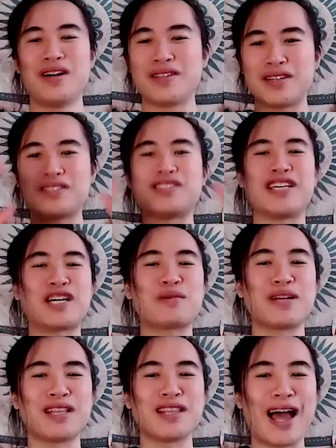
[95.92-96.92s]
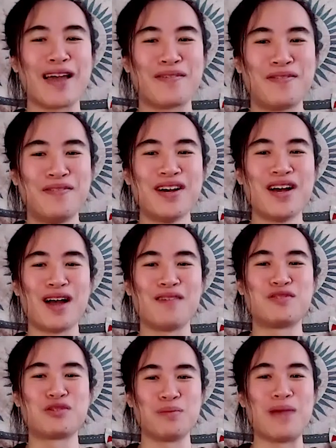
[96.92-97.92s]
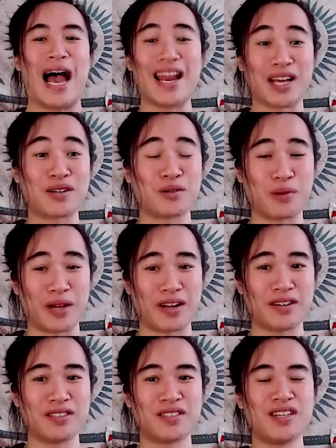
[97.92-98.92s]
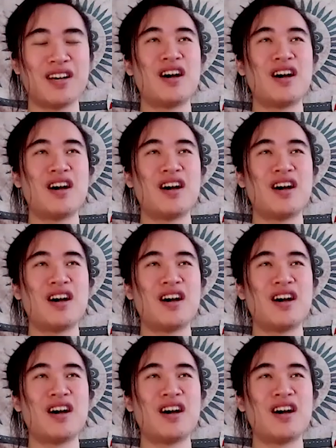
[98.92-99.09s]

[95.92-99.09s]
the secret life of dramatic queers.